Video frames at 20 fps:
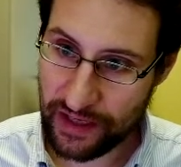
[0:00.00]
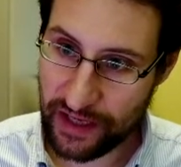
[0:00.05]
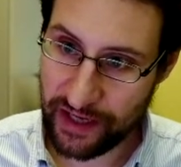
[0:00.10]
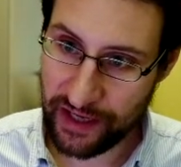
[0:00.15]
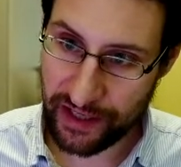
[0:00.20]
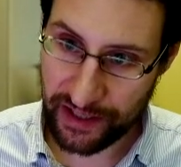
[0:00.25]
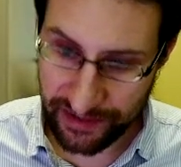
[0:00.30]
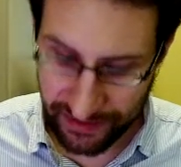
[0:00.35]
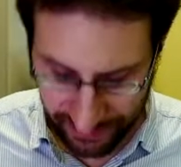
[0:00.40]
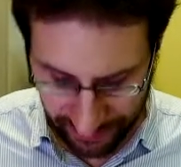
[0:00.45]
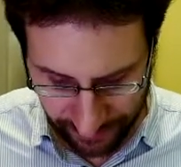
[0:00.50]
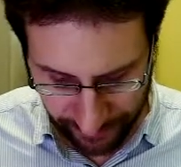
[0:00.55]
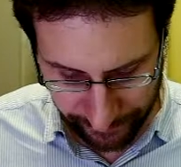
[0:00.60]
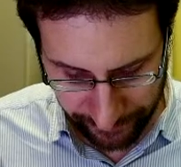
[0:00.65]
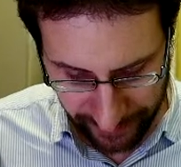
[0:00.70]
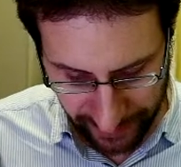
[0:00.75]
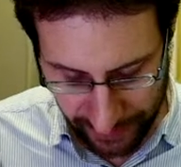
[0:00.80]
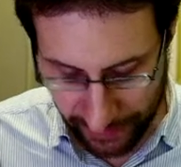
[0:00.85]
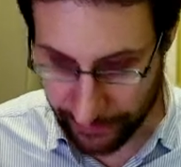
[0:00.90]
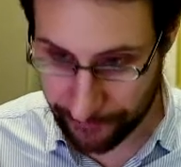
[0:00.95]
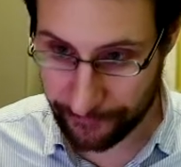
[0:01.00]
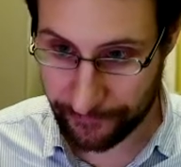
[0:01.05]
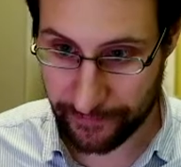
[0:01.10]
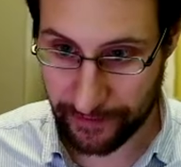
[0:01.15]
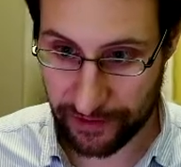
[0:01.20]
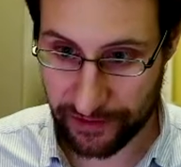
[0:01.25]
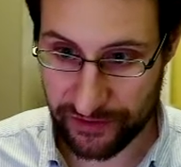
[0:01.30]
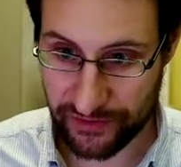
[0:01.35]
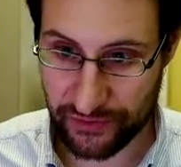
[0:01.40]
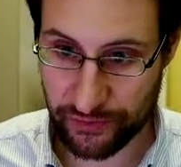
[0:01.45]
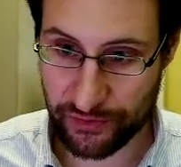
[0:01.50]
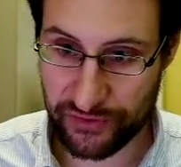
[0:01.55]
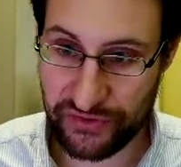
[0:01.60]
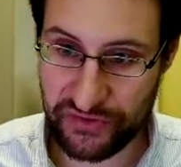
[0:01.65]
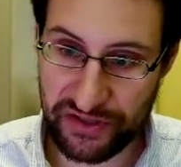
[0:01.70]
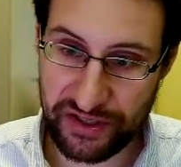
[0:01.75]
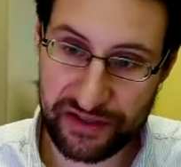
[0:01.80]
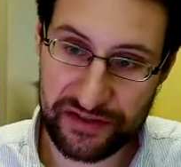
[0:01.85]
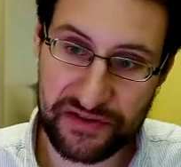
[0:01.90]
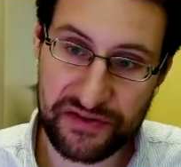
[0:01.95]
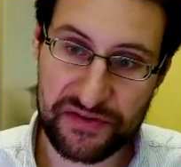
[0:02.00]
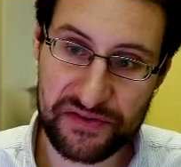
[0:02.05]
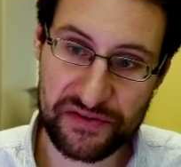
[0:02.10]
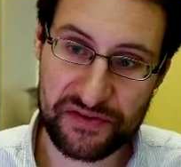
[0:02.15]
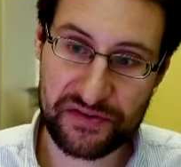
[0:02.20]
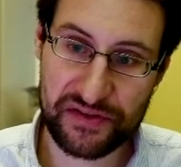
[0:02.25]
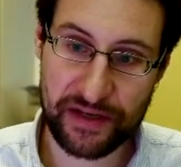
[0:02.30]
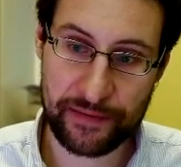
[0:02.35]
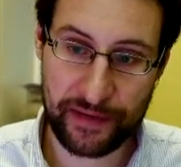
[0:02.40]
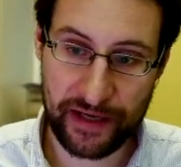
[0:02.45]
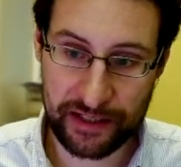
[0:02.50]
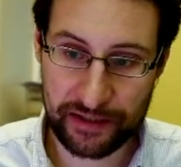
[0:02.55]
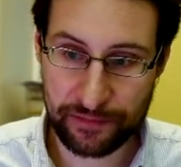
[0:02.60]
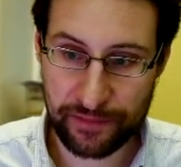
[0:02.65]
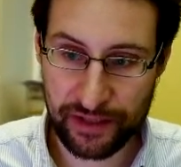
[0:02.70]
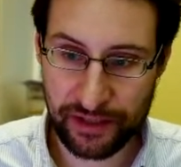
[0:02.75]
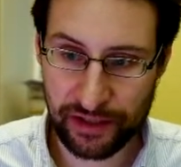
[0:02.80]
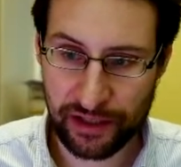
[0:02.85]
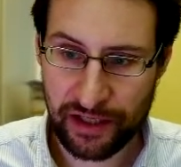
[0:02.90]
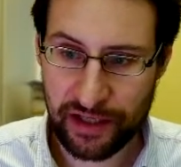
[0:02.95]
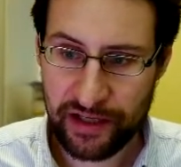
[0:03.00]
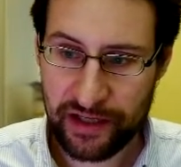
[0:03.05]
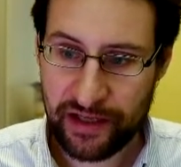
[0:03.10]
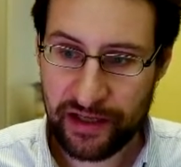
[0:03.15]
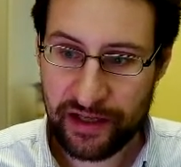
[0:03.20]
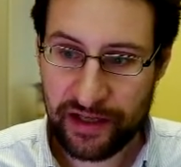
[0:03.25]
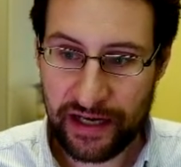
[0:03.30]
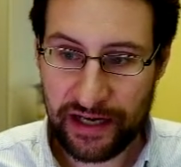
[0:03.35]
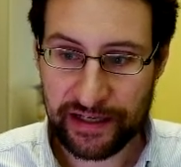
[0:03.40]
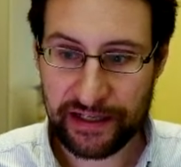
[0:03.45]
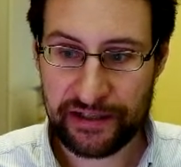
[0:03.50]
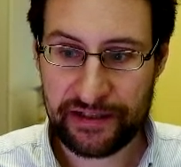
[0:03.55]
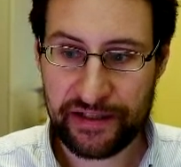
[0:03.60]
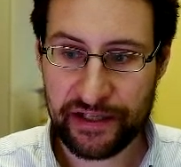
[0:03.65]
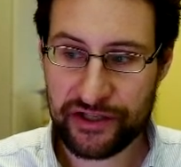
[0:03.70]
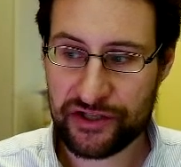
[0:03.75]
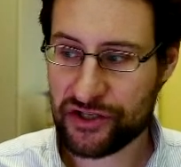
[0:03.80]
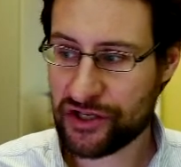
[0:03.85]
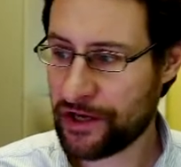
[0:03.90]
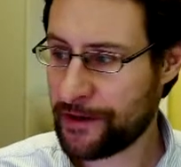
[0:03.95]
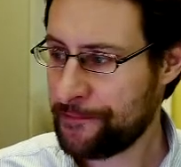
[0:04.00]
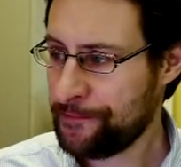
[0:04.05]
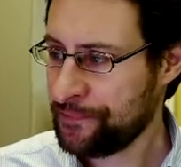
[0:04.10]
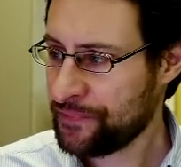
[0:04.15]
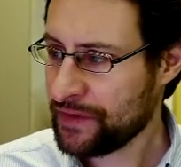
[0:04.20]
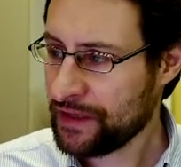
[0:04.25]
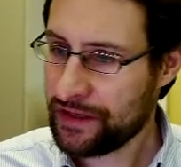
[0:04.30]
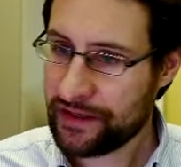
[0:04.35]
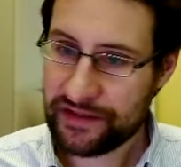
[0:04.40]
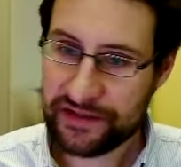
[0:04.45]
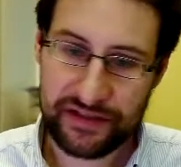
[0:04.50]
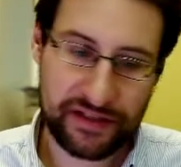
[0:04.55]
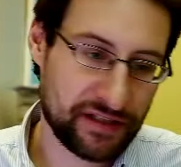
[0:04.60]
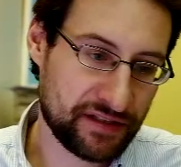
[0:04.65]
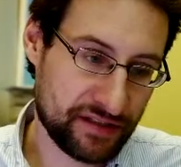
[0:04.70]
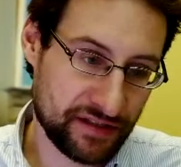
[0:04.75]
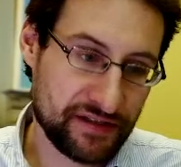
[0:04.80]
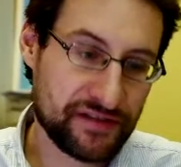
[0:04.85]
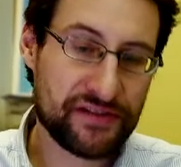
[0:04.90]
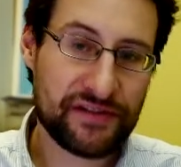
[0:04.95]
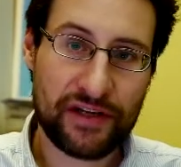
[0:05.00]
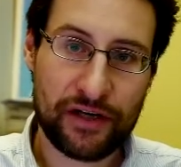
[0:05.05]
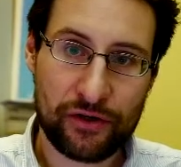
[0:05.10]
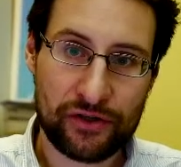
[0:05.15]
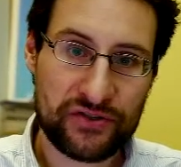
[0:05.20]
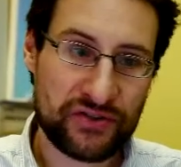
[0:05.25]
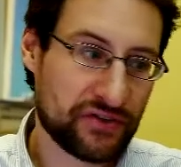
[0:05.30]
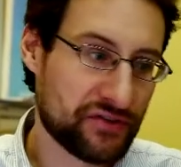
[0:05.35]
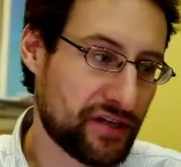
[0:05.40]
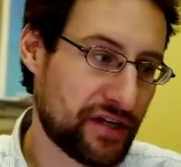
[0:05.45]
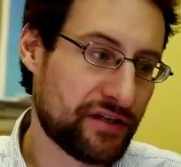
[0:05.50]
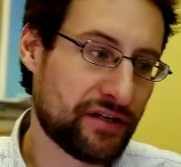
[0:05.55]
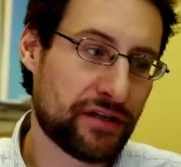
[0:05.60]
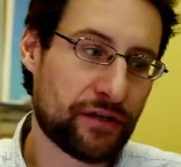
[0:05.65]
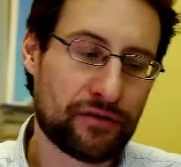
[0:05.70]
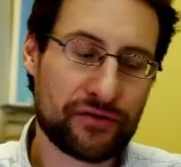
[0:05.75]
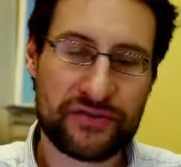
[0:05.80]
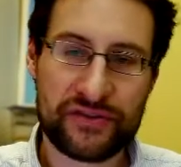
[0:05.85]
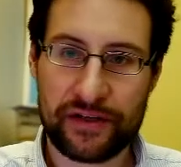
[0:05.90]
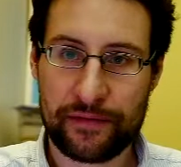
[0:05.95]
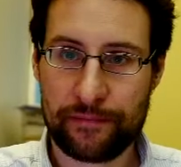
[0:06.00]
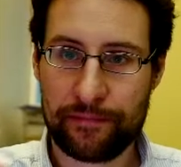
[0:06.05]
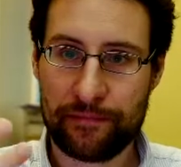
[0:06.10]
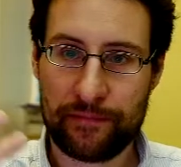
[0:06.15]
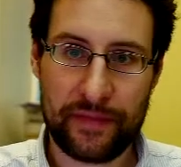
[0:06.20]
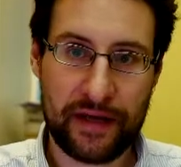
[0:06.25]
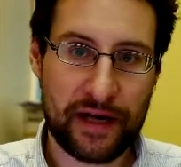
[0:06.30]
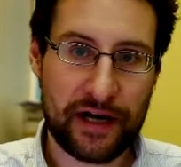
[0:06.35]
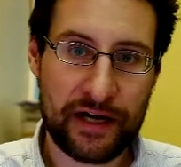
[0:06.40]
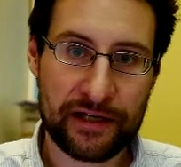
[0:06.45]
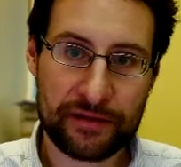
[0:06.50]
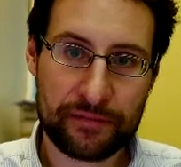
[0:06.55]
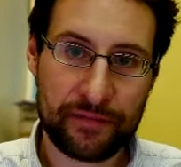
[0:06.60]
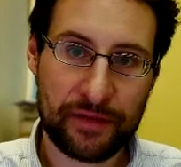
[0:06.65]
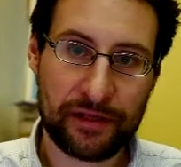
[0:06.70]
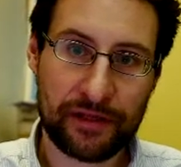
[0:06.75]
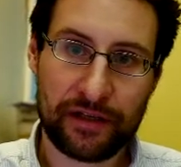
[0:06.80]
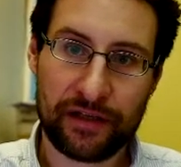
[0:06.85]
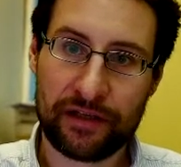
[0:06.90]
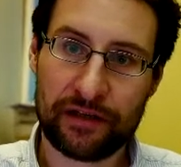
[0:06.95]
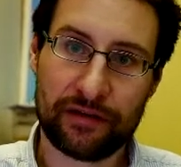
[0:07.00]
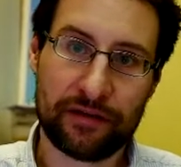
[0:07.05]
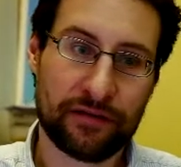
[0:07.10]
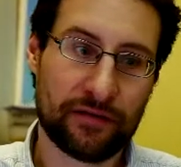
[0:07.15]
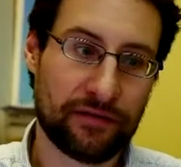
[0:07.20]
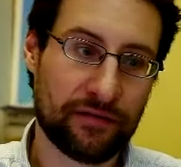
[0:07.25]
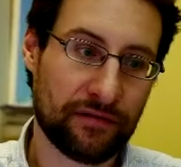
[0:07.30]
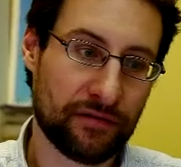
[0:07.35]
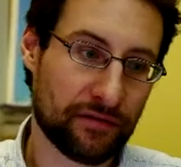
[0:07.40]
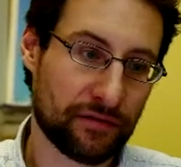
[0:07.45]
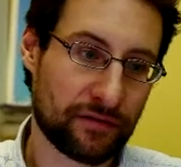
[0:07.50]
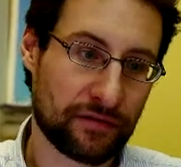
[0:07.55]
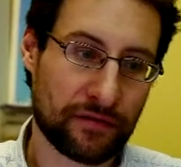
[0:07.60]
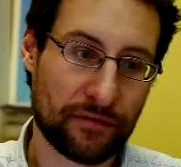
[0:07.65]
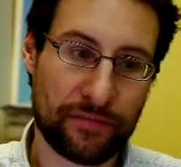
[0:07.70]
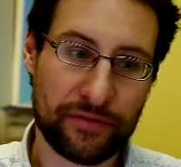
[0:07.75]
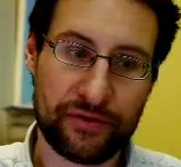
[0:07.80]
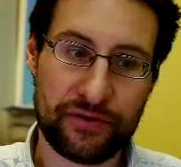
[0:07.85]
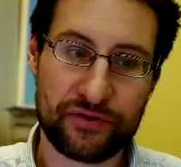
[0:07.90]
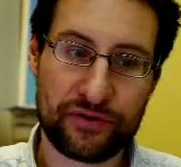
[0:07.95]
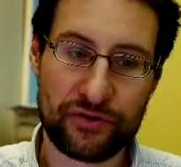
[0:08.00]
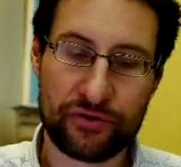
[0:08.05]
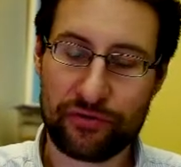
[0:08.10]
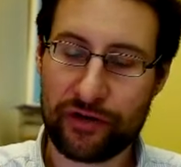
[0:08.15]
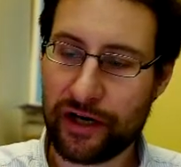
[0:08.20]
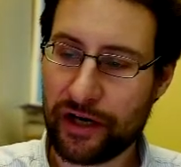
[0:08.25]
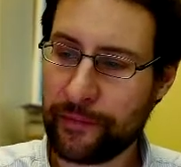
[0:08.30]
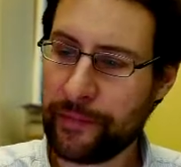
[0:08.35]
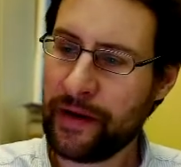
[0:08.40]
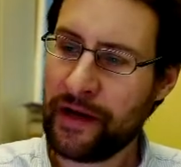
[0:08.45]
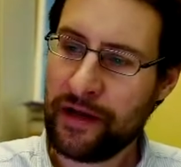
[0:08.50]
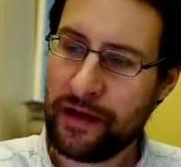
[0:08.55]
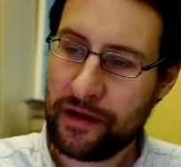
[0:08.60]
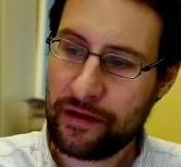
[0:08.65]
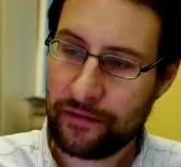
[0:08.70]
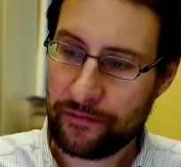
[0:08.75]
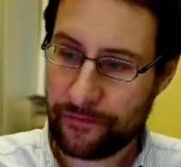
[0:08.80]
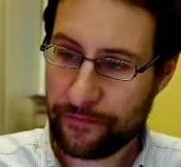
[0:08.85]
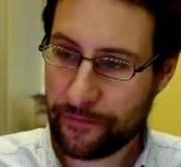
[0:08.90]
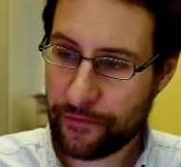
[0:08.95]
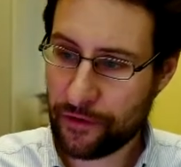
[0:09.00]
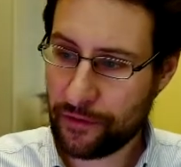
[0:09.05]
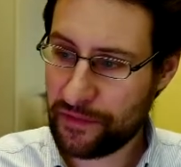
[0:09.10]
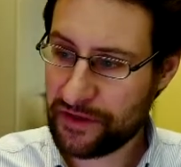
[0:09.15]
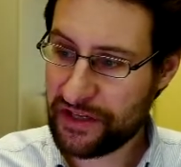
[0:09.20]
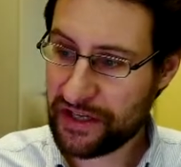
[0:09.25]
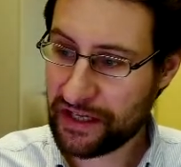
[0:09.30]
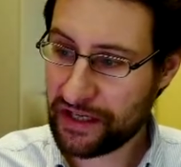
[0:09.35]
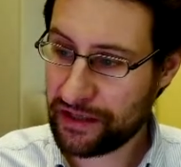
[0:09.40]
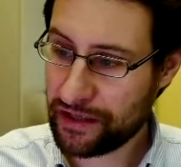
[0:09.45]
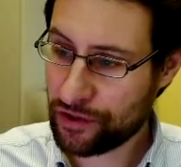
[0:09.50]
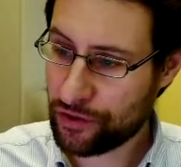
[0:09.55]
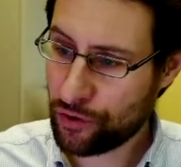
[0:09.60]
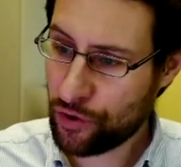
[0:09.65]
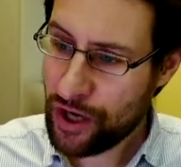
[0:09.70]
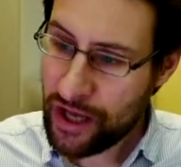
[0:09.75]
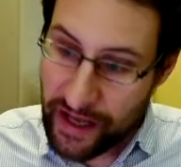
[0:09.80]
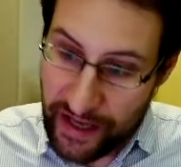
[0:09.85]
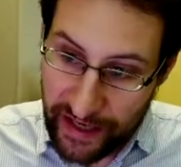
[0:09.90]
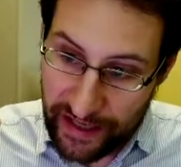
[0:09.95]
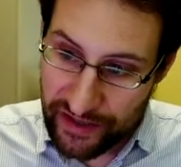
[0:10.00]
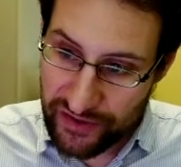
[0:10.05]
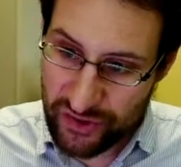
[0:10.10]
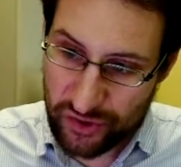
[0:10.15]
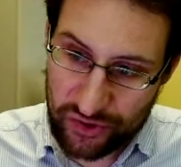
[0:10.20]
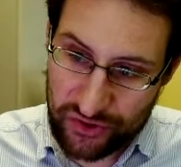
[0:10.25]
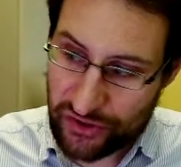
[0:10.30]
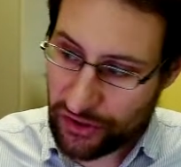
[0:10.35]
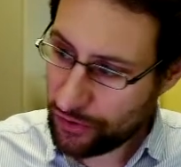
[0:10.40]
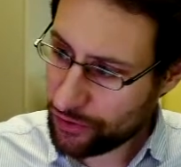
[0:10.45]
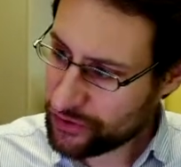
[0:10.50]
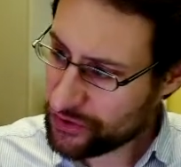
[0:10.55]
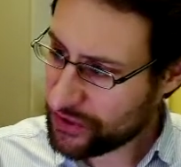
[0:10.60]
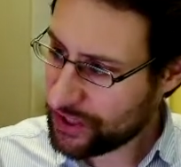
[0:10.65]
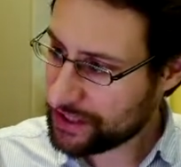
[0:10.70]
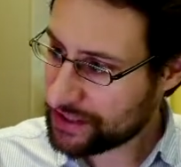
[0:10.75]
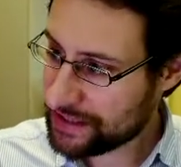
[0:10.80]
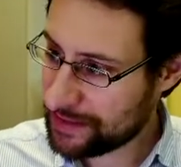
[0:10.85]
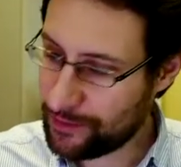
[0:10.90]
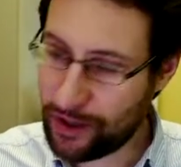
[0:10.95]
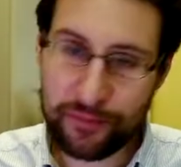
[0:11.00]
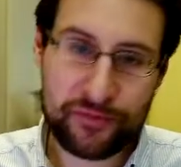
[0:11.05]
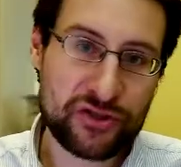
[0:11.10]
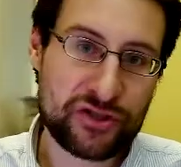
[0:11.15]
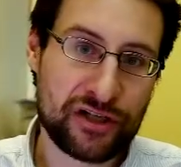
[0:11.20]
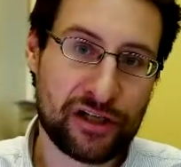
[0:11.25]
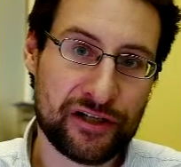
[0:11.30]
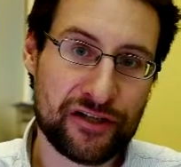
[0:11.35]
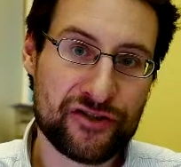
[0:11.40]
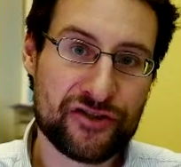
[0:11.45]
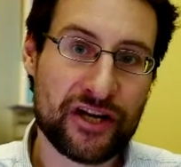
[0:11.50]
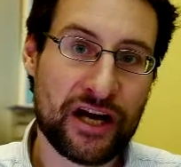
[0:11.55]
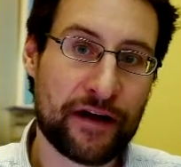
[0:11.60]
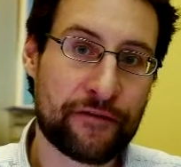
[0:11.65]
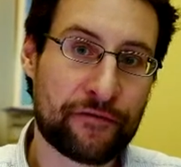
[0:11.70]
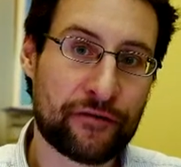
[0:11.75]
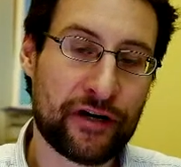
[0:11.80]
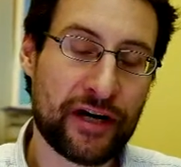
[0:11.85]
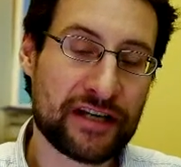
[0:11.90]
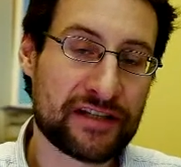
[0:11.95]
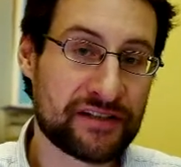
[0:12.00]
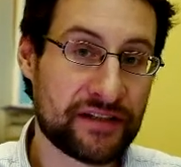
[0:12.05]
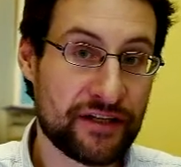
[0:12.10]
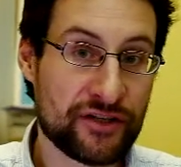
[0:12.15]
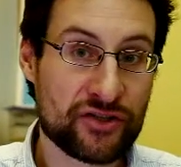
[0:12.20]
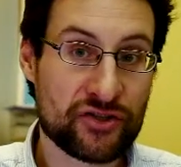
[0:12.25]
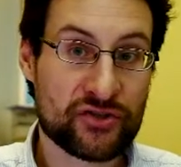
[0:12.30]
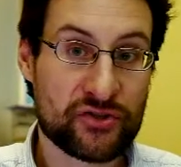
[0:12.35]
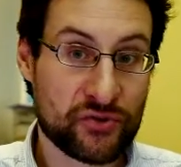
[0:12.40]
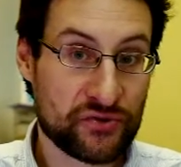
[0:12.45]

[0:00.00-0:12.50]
and we have those here. This is some Atmel architecture that is also dead now, some Atmel competition to ARM from a decade ago, and those also had some optional Java extensions.